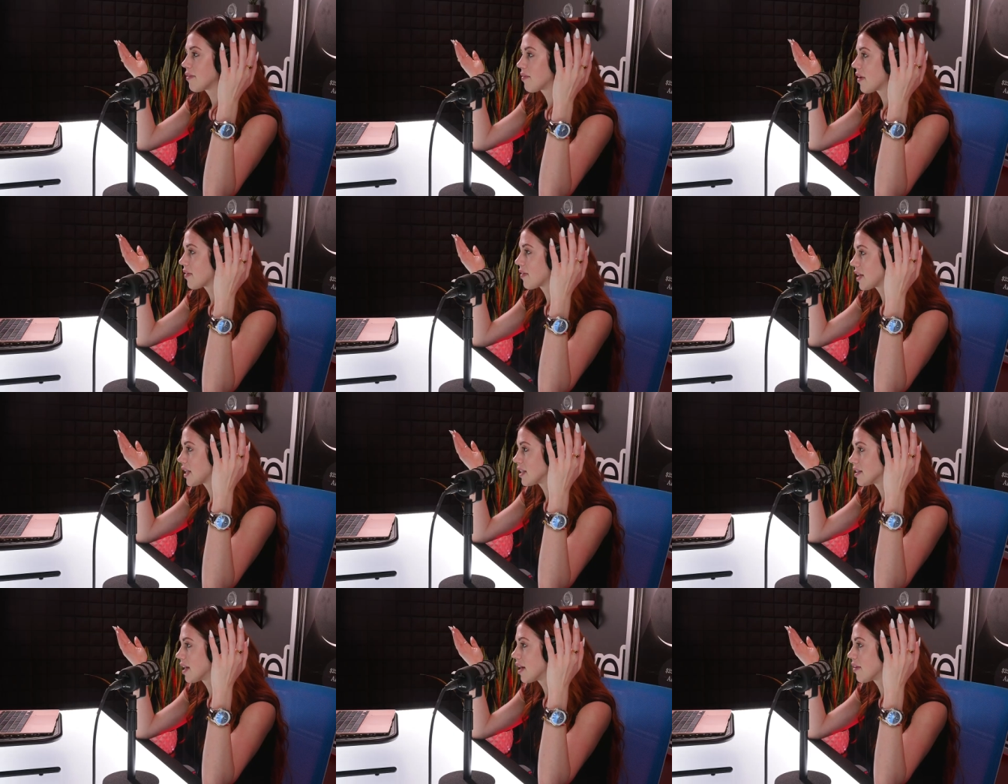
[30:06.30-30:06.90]
I have to
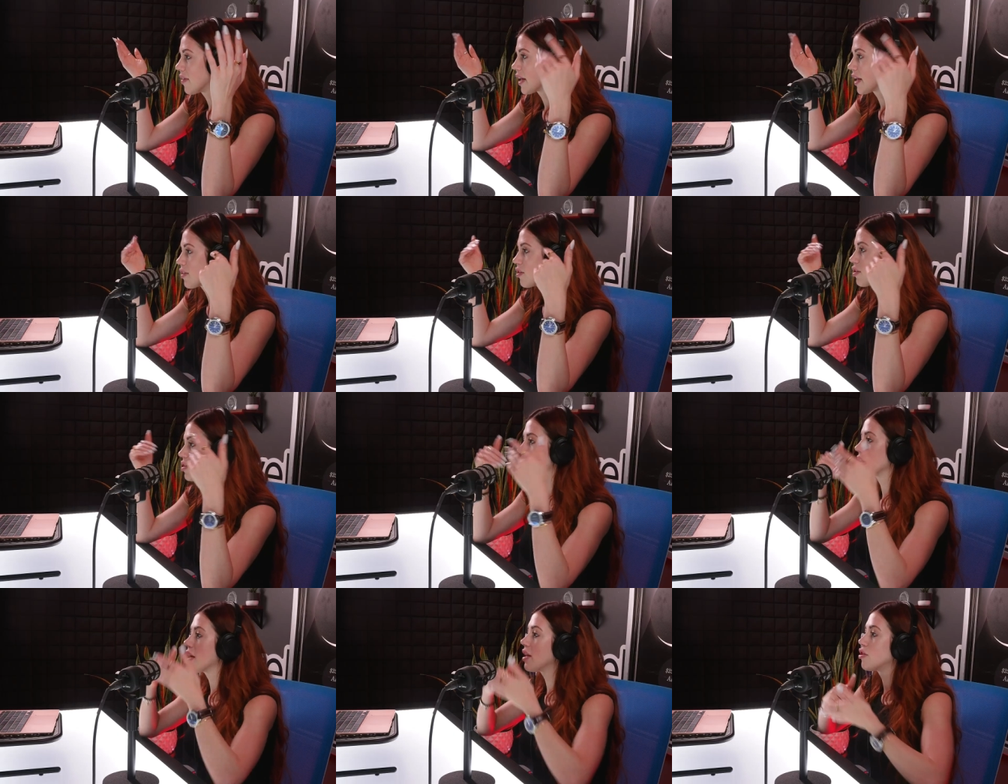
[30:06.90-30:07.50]
get done. Like
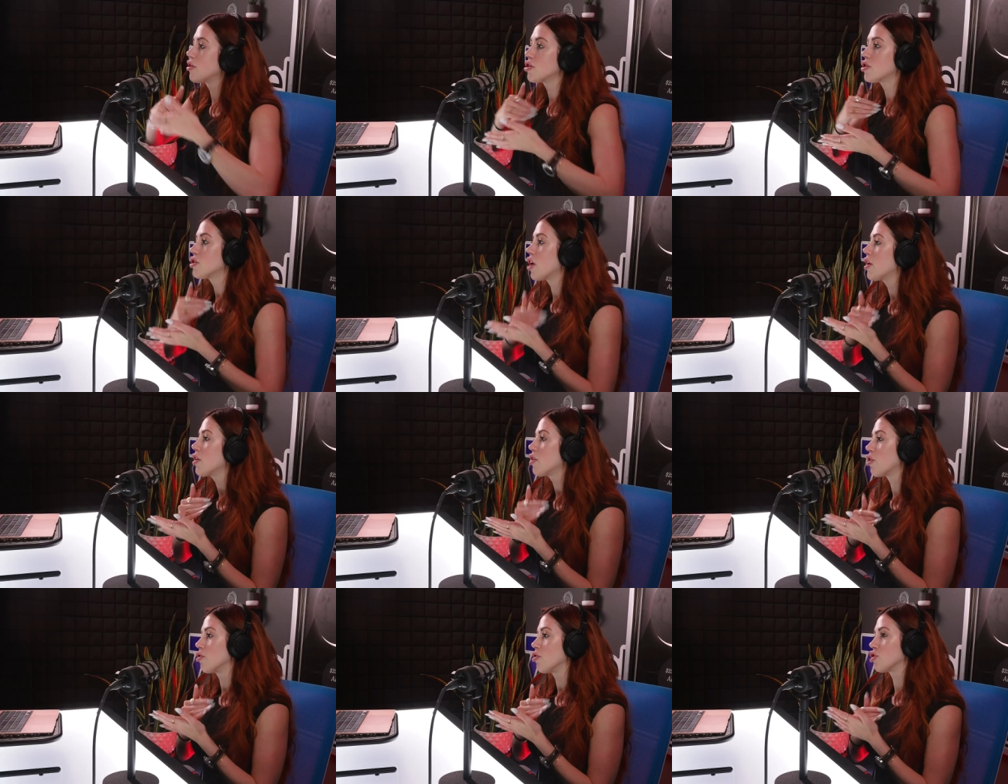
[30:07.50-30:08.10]
there's there's
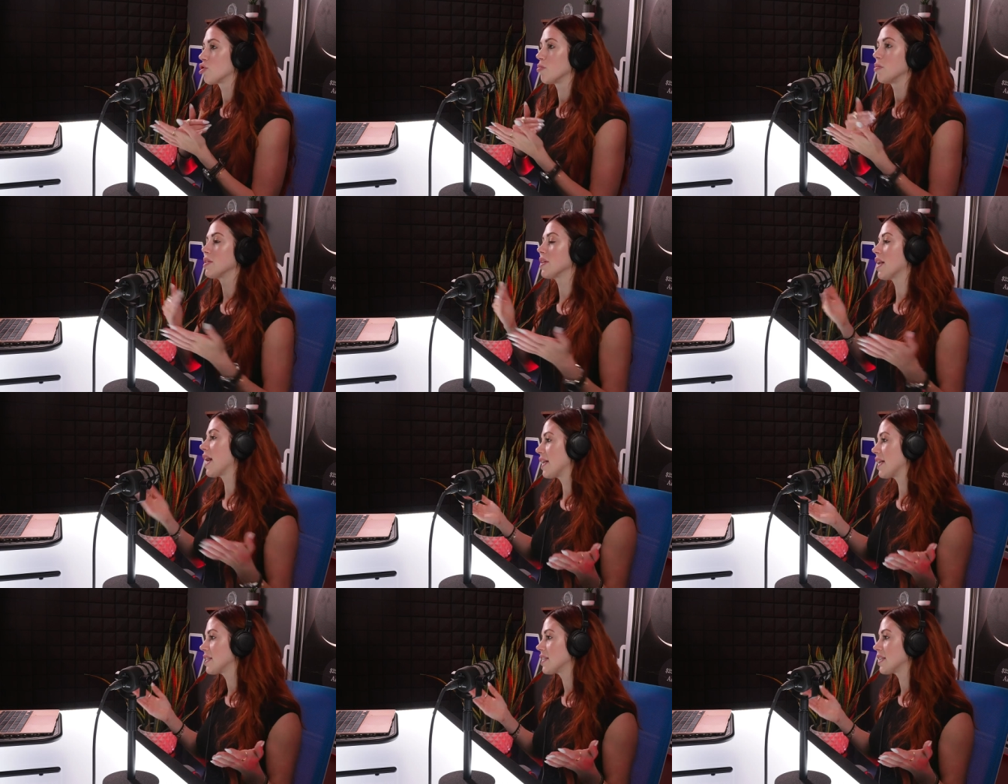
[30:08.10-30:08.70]
non-negotiables that
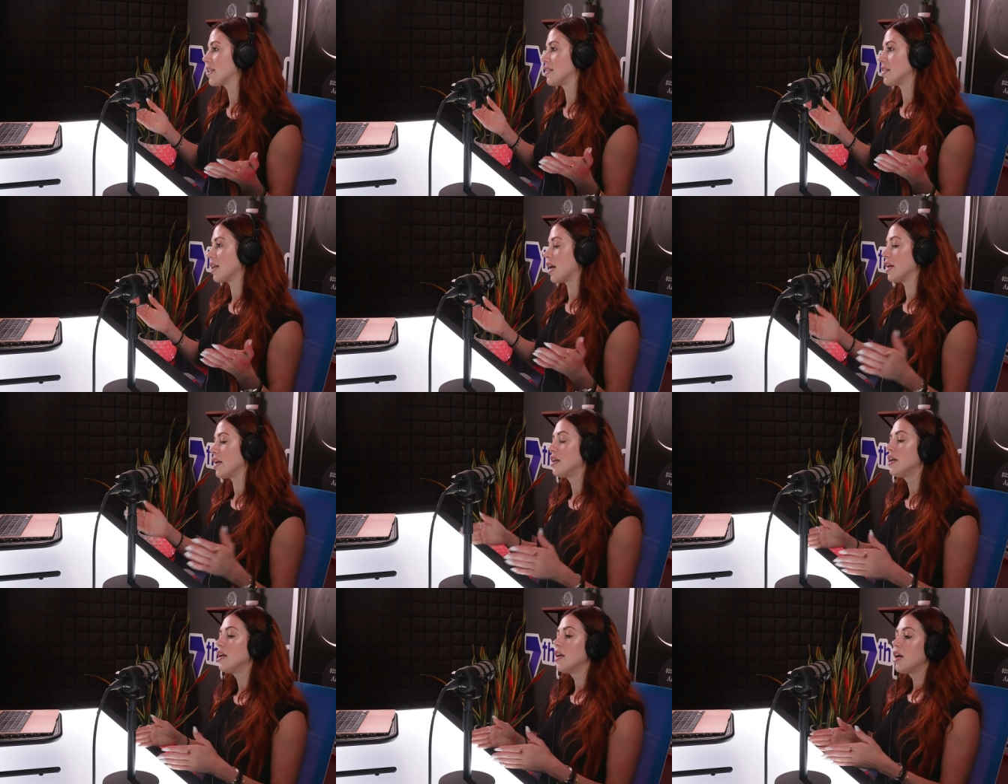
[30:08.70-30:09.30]
has to get
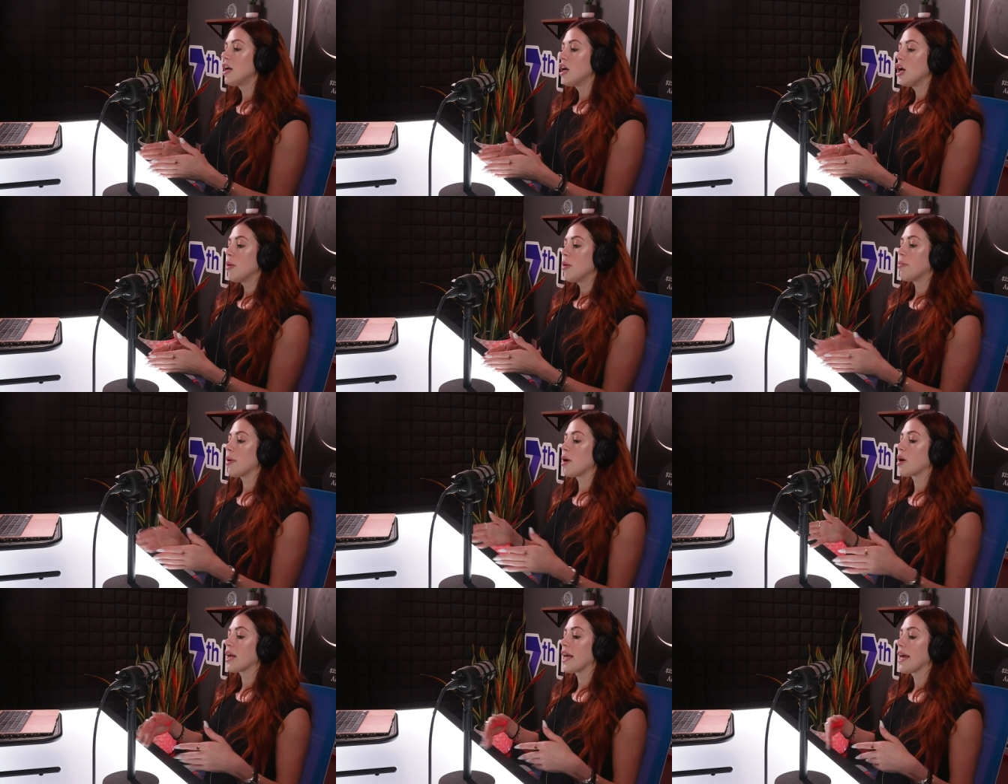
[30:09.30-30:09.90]
done,
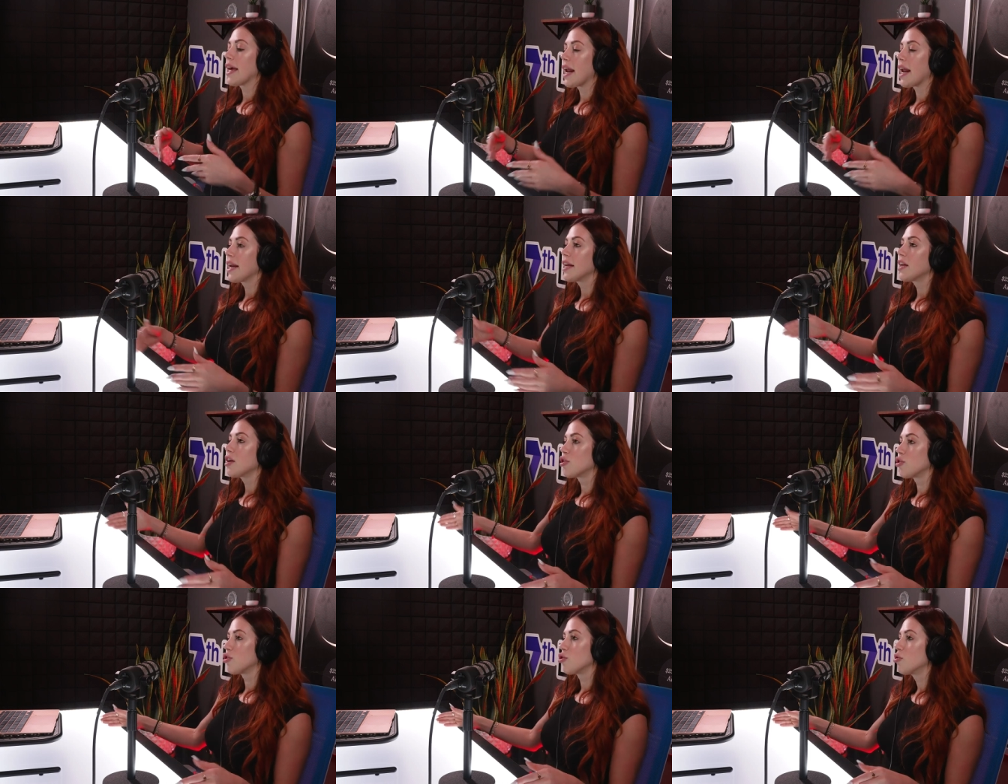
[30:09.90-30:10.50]
but can I
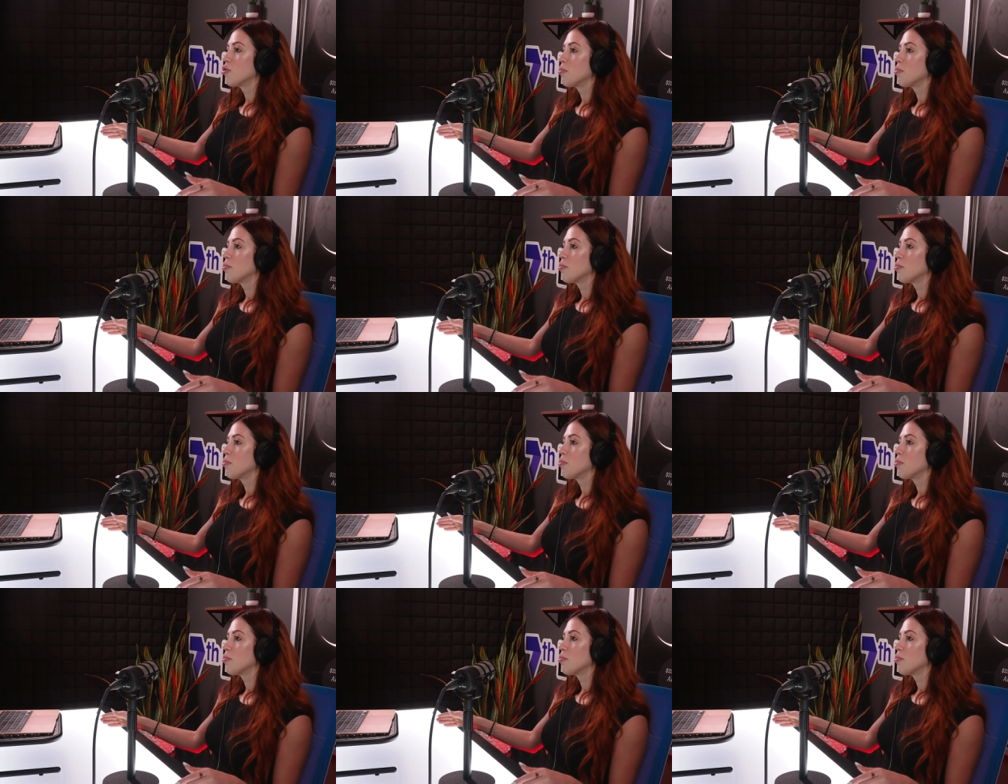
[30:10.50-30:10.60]
include